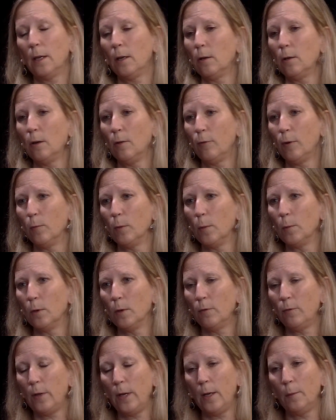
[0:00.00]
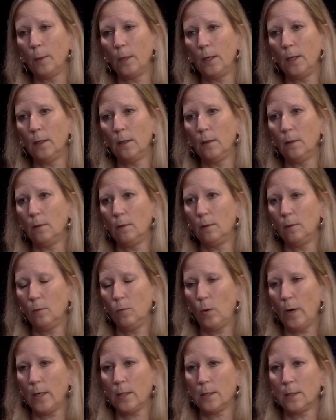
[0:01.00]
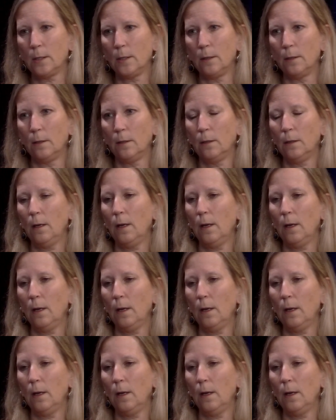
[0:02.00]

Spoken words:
I don't know if you remember, a family in Weston